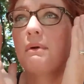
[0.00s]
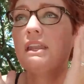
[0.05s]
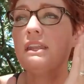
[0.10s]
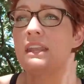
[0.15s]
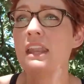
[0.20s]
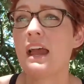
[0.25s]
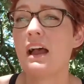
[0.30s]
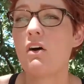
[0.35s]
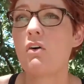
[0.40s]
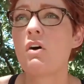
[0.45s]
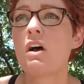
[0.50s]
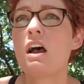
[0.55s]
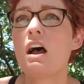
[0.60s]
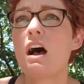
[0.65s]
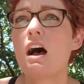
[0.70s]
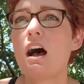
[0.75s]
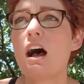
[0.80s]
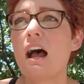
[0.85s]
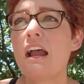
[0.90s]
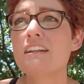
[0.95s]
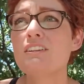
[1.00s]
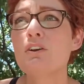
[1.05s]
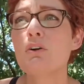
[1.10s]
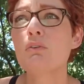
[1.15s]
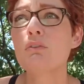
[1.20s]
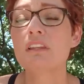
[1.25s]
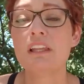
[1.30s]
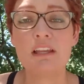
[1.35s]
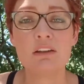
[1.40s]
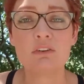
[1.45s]
Now, I
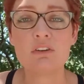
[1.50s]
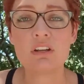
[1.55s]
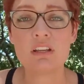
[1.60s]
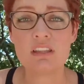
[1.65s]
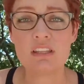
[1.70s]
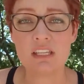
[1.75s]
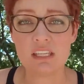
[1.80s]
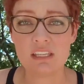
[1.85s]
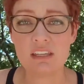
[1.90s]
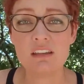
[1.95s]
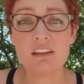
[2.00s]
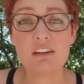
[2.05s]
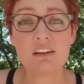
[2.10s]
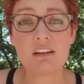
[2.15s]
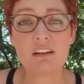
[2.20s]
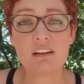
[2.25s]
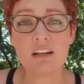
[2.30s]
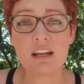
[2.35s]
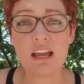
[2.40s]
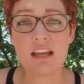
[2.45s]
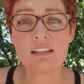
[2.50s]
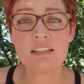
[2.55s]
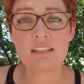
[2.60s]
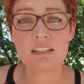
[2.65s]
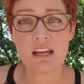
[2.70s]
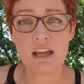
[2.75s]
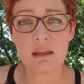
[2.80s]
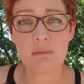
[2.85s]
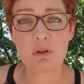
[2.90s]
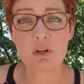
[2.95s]
know later in the year, as
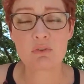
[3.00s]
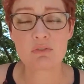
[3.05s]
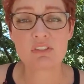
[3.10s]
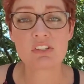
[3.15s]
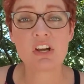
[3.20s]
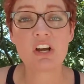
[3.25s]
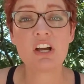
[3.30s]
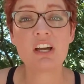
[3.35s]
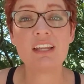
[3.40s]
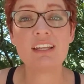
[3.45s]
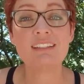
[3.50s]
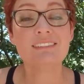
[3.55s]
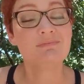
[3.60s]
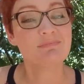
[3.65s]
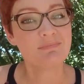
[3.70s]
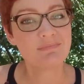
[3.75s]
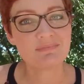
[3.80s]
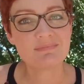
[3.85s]
time goes on,